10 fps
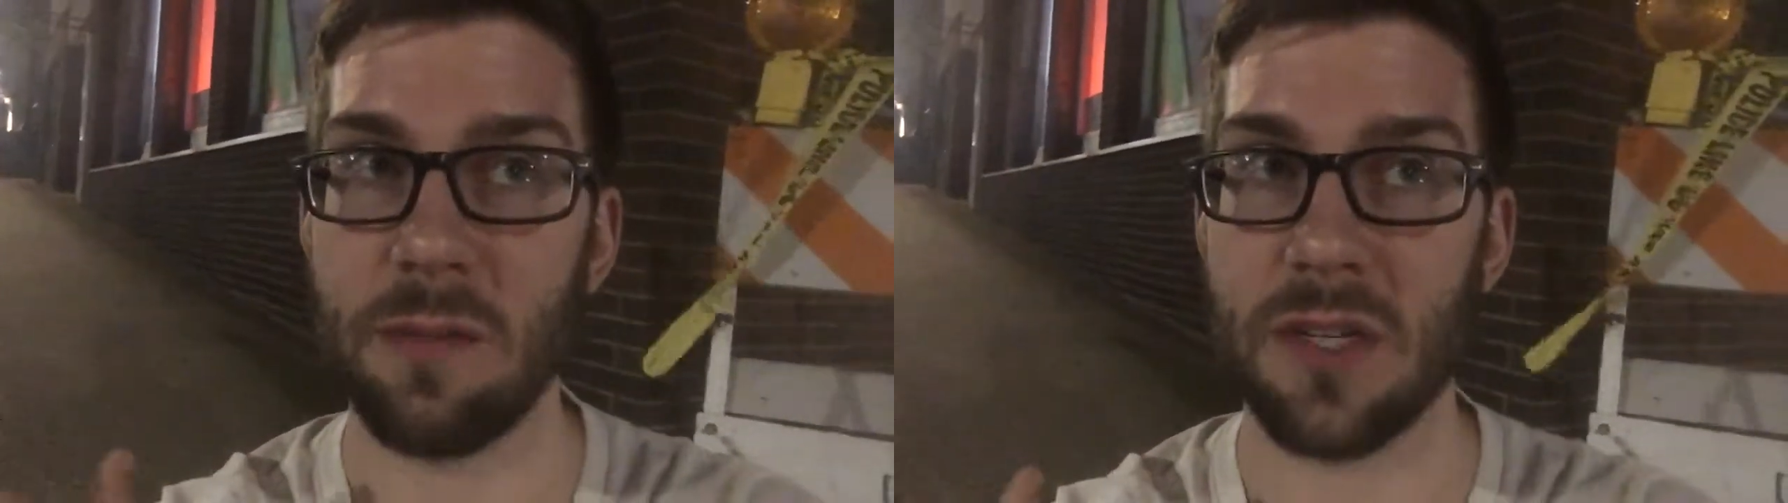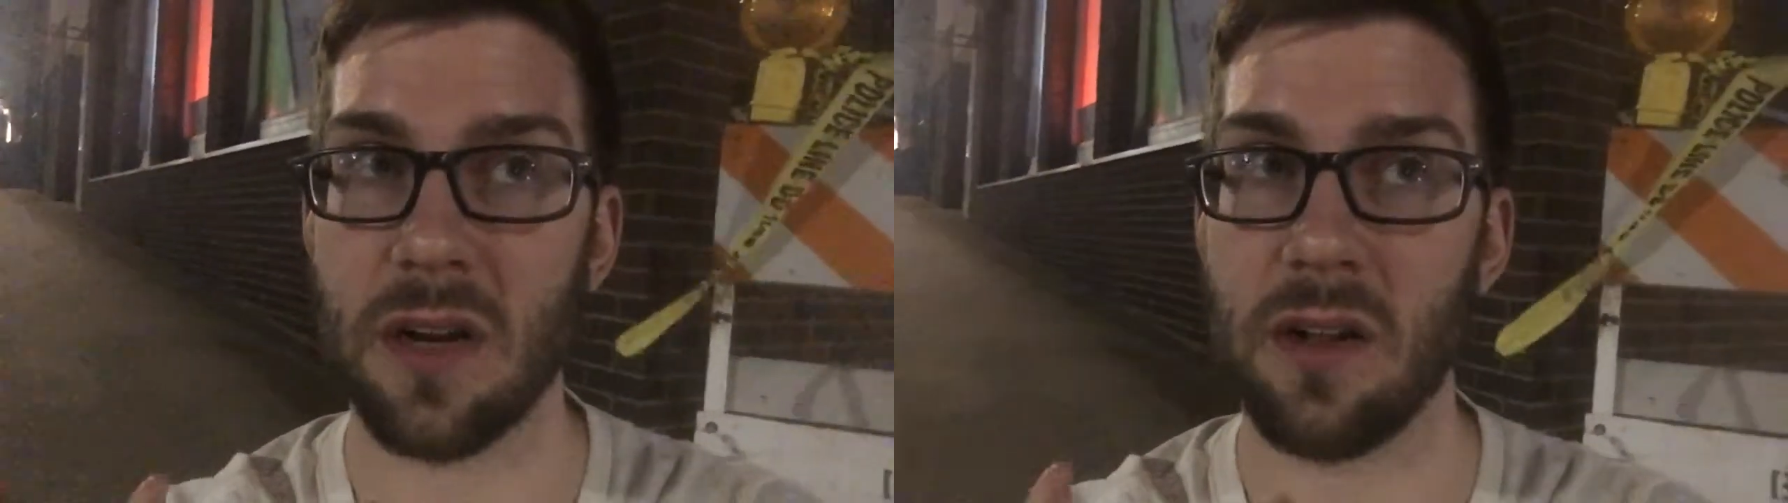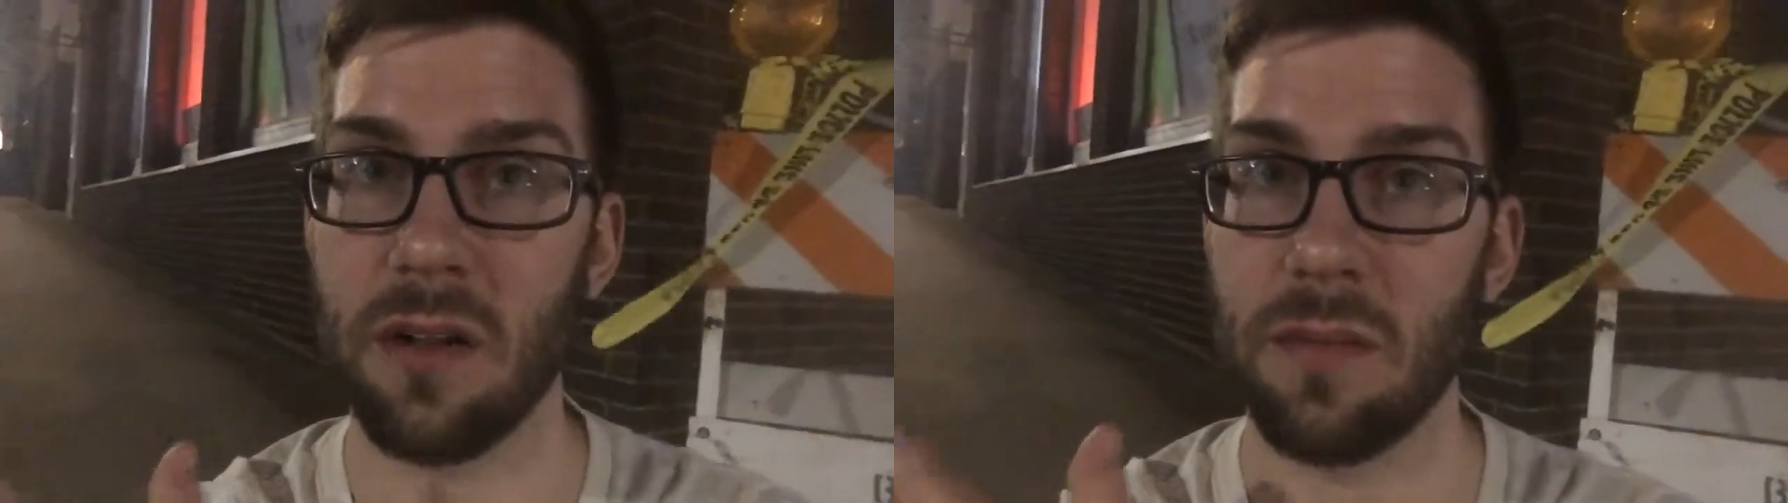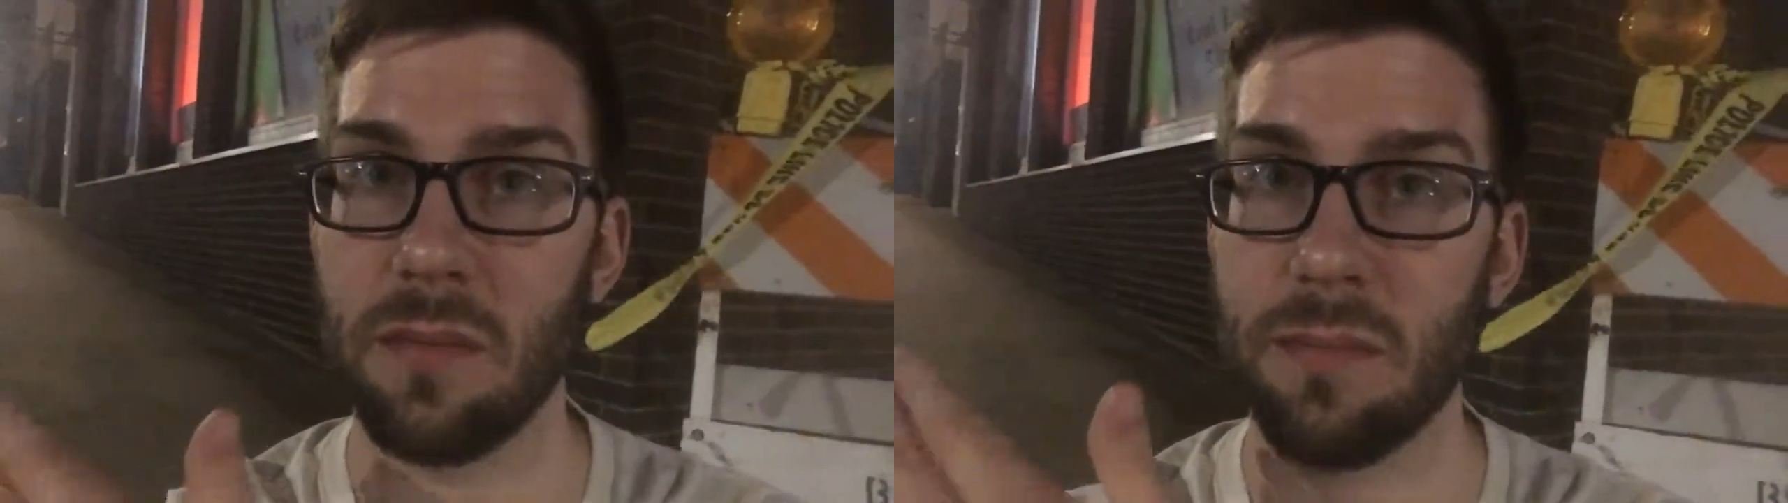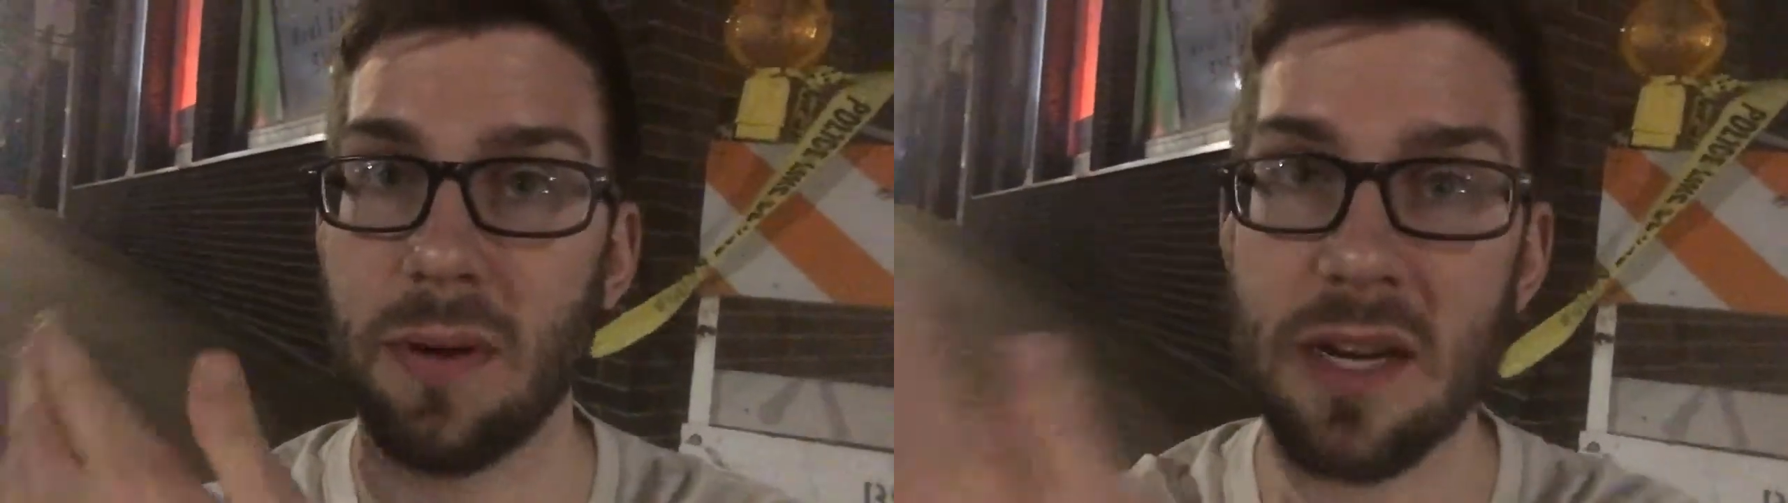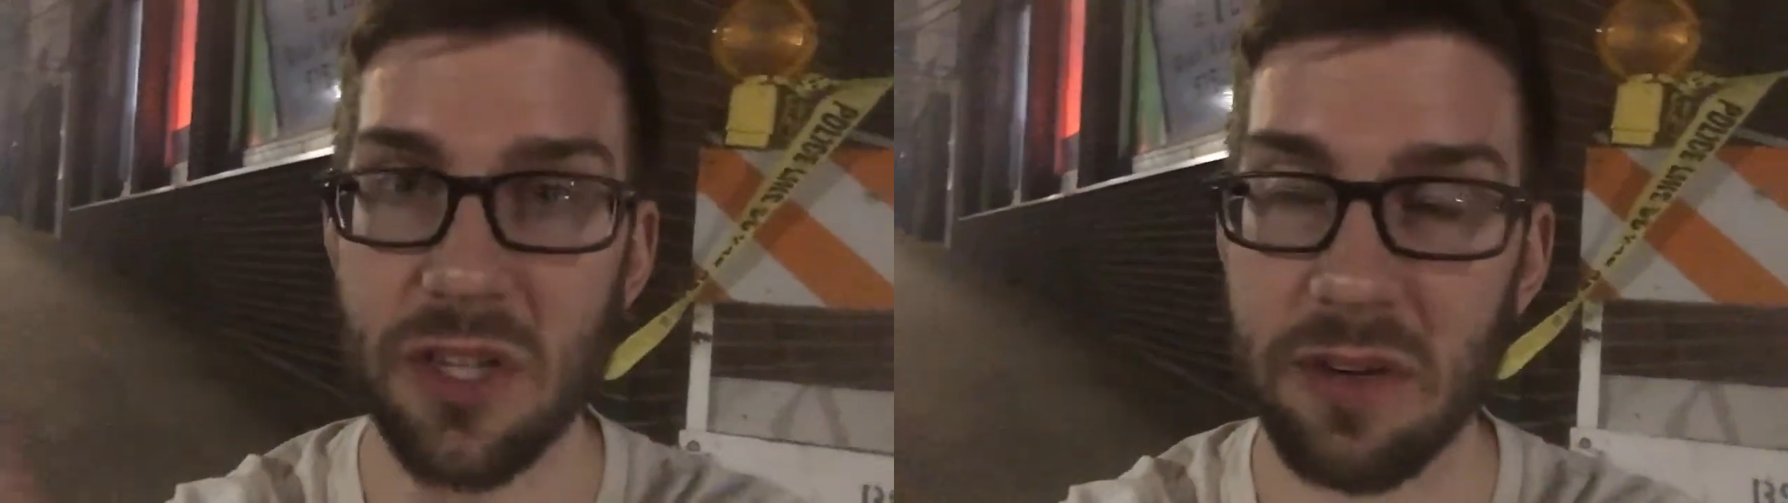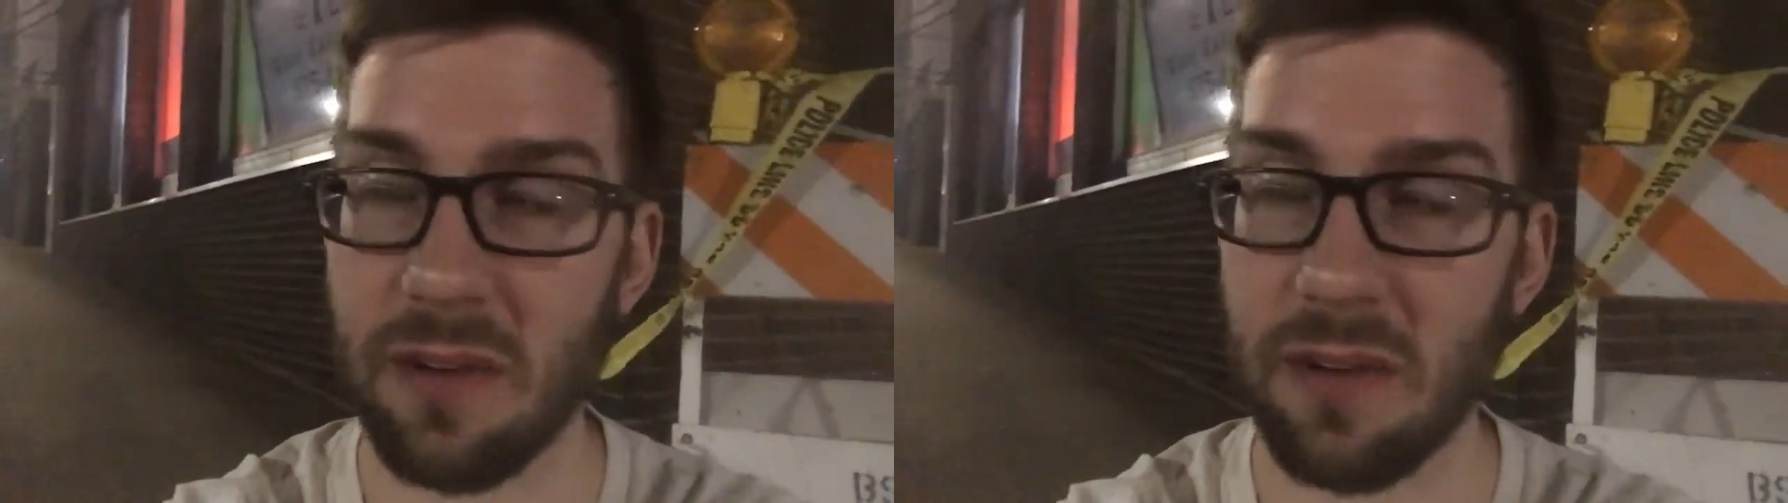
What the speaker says: which I call production,